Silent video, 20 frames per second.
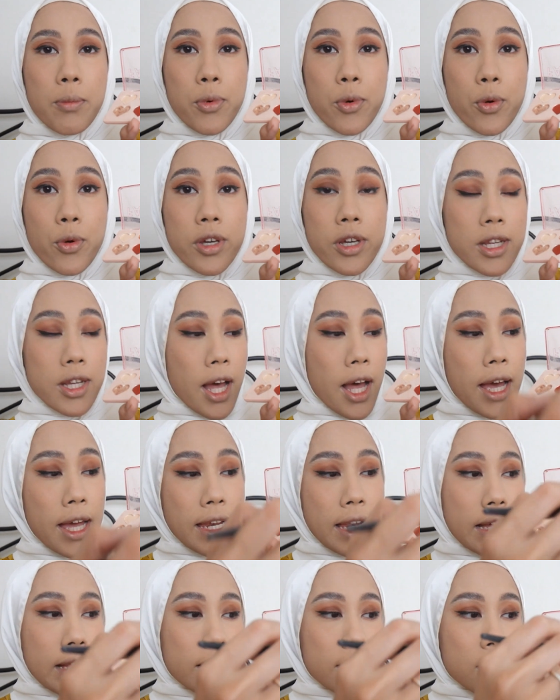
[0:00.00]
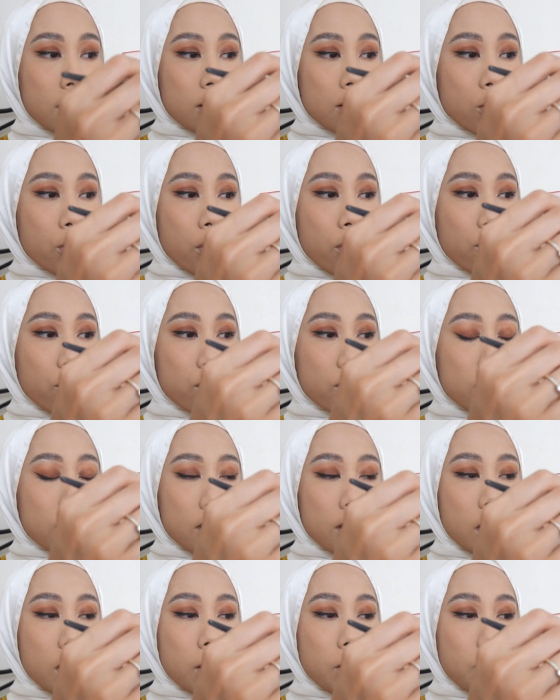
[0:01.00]
broken highlighter, so if you
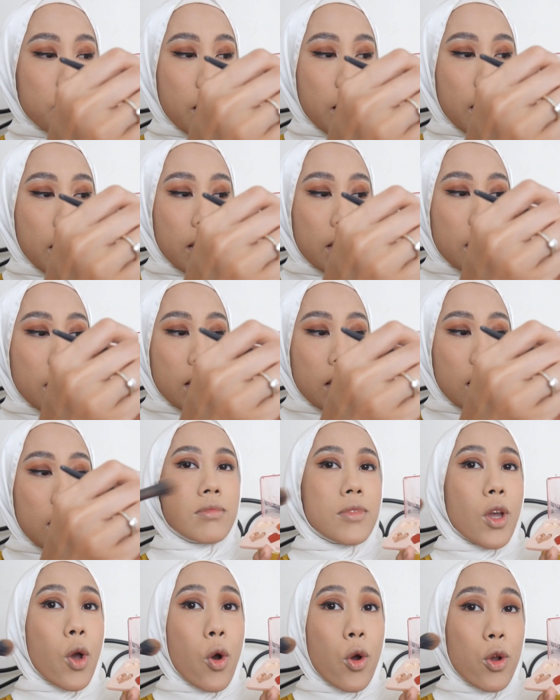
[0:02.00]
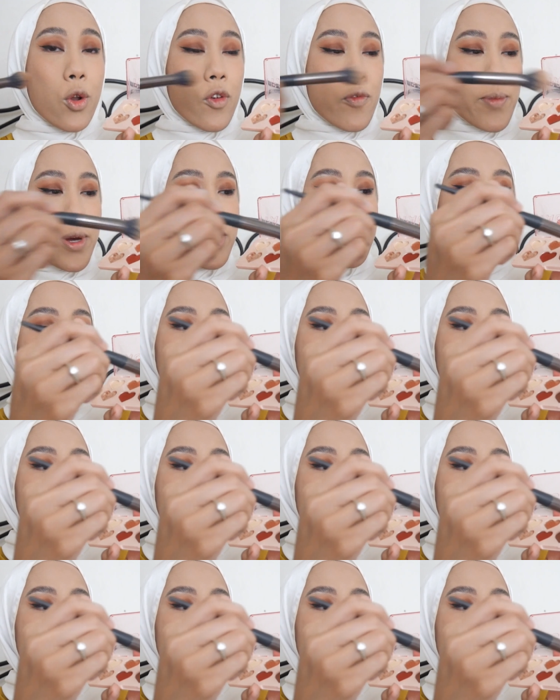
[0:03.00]
see my hollow of my